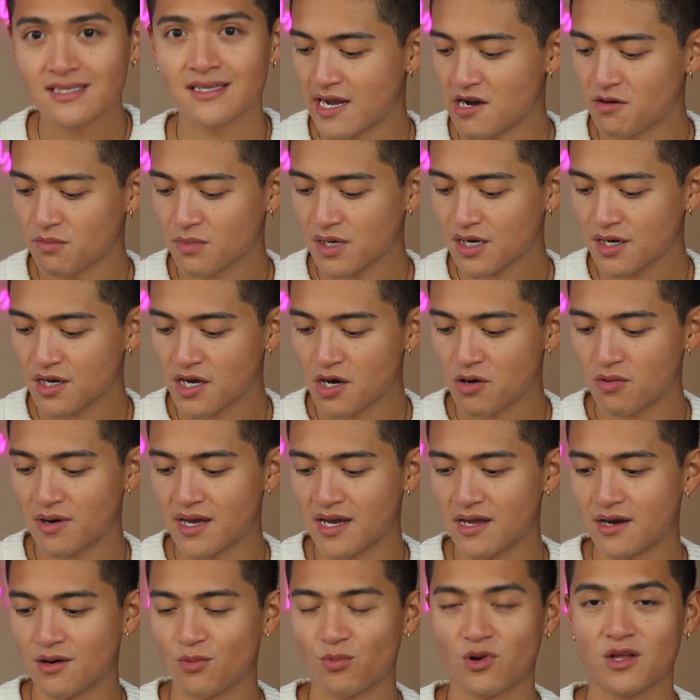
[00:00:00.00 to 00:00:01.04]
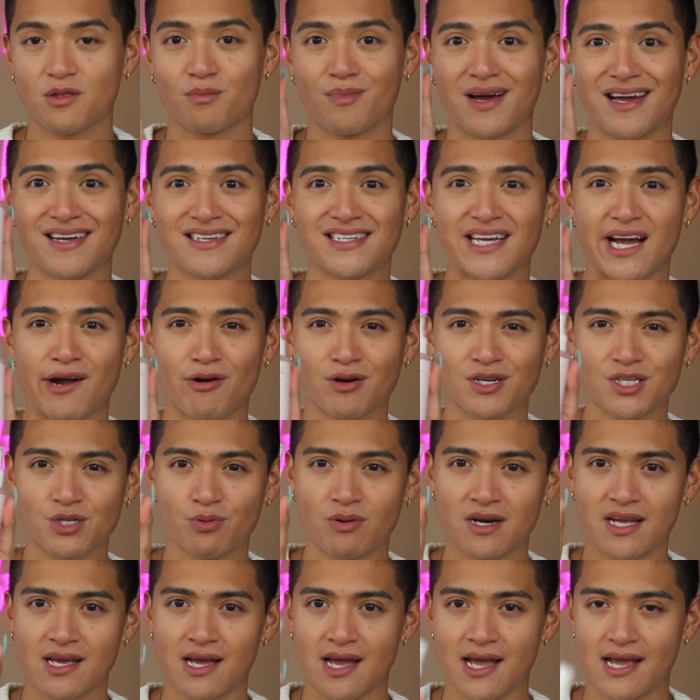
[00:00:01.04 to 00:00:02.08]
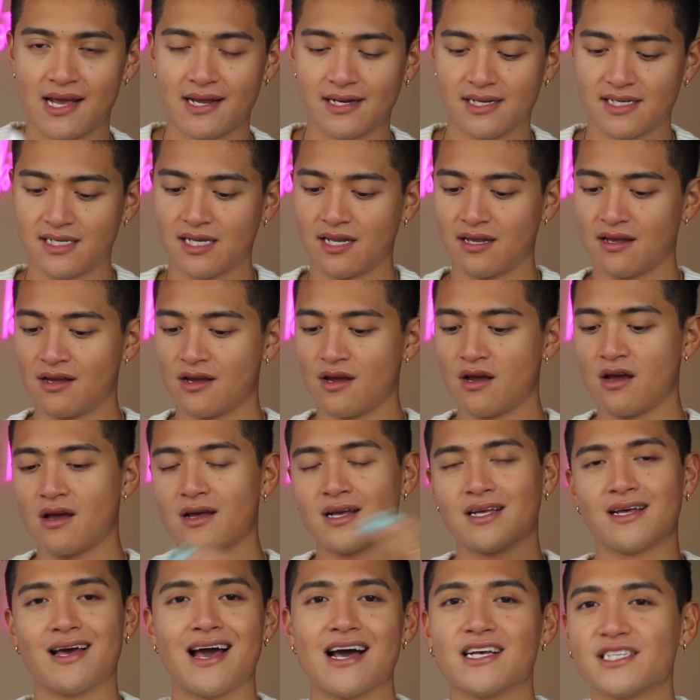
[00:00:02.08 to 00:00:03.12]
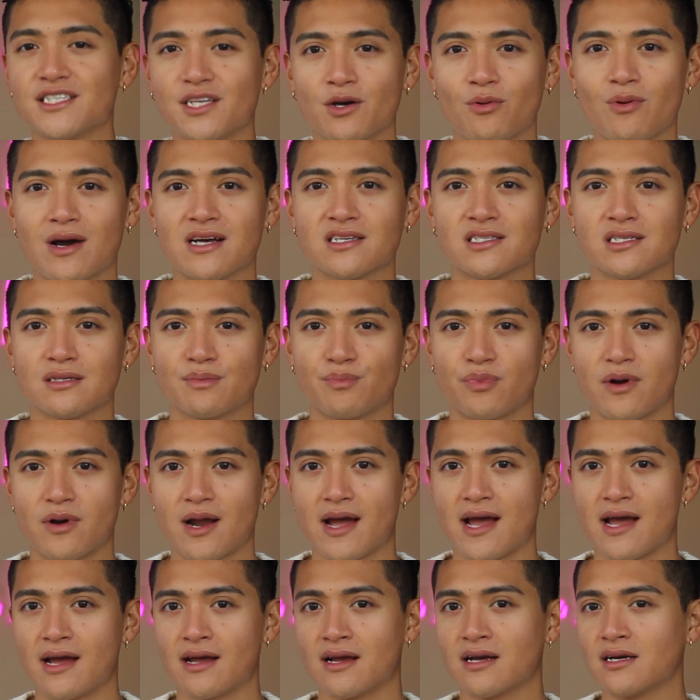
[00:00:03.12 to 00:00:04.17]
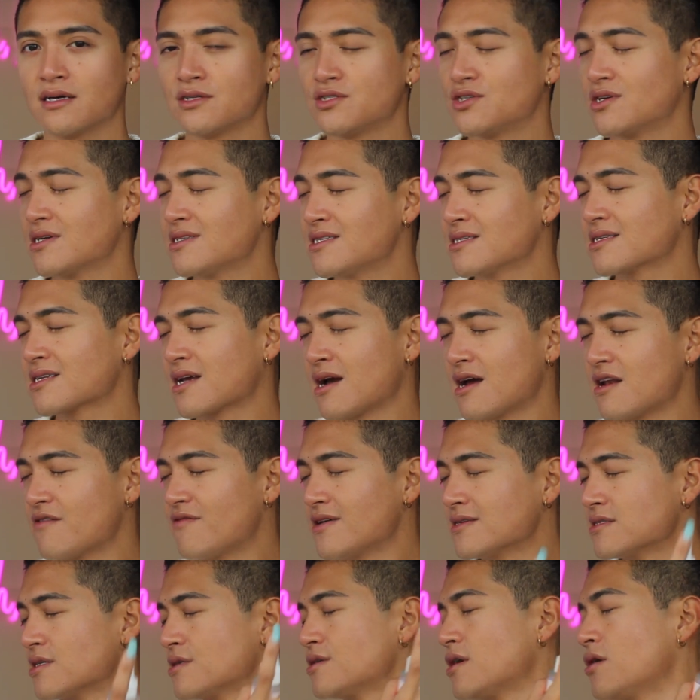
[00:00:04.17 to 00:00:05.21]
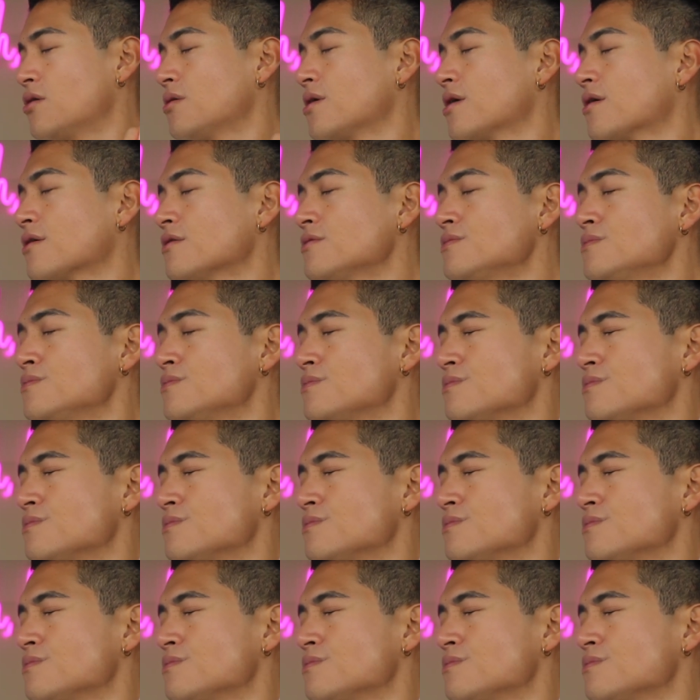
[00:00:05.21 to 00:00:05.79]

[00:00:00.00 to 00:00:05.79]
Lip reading: Now I'm gonna go in with my Tower 28 SOS spray, just kind of as a toner,